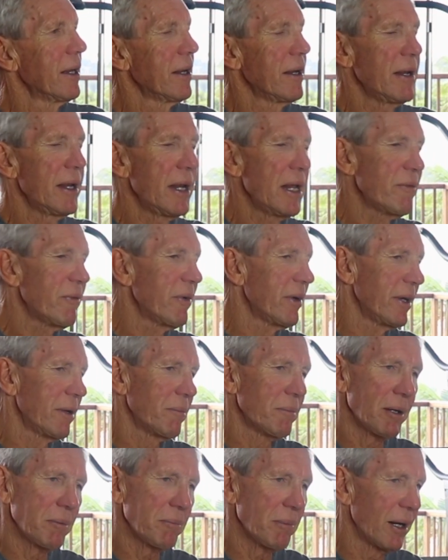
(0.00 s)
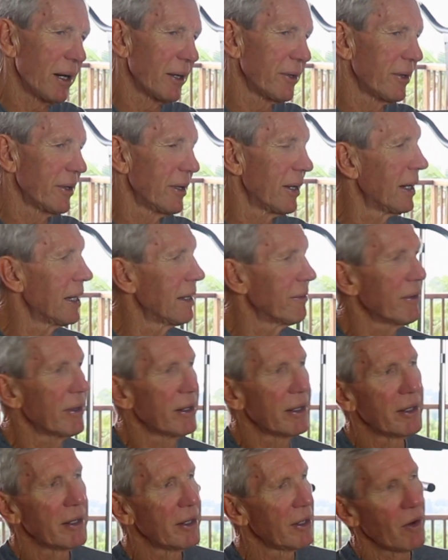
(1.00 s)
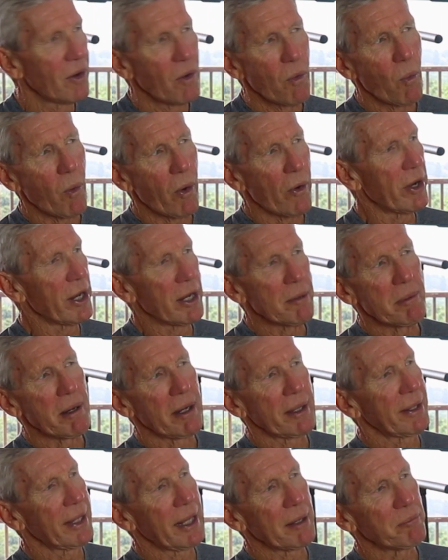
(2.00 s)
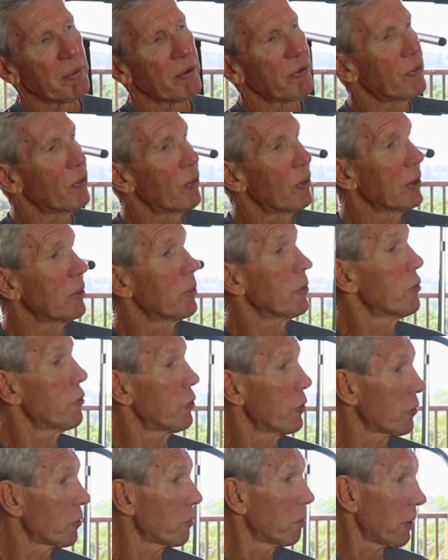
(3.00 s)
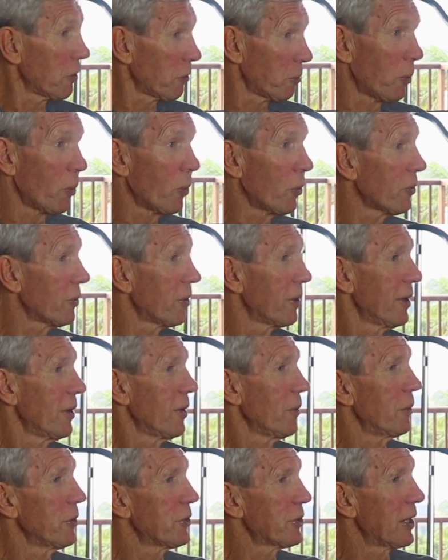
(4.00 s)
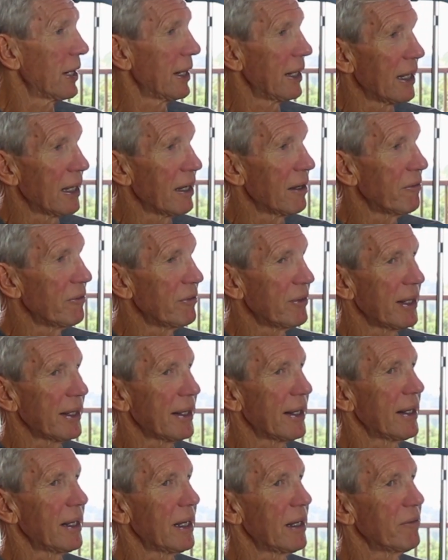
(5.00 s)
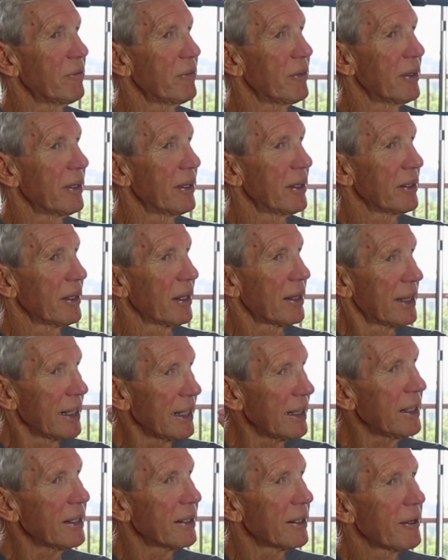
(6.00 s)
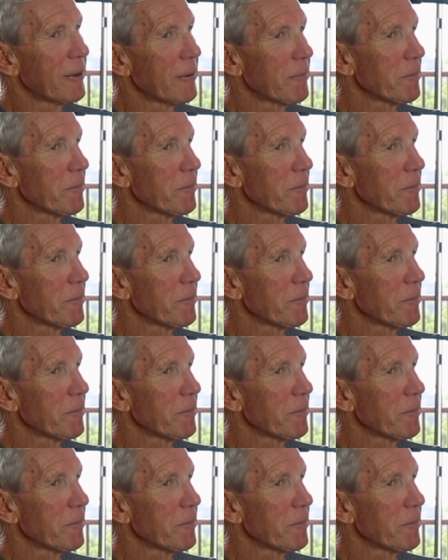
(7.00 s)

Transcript: Never in my mind did I ever worry about that before. It was just my sport, which I loved, and I loved the thing that